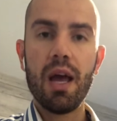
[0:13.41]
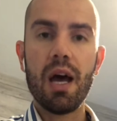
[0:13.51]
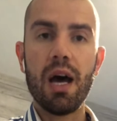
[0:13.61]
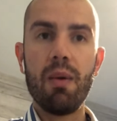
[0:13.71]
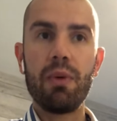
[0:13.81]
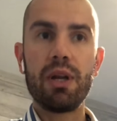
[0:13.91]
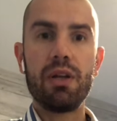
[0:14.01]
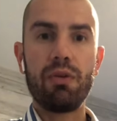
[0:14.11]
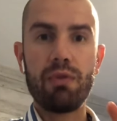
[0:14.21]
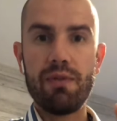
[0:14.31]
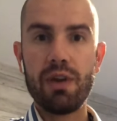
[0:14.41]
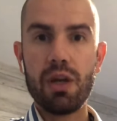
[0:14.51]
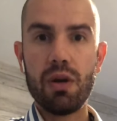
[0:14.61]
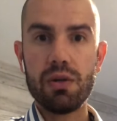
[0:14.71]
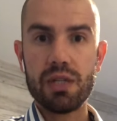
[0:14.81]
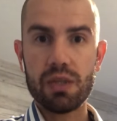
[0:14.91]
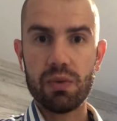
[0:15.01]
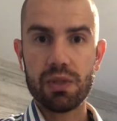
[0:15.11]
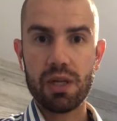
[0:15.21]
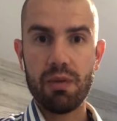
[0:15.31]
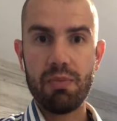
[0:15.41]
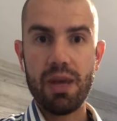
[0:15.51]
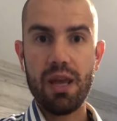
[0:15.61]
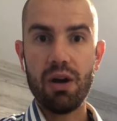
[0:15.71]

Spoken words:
We're going to do 3 videos. This one's going to be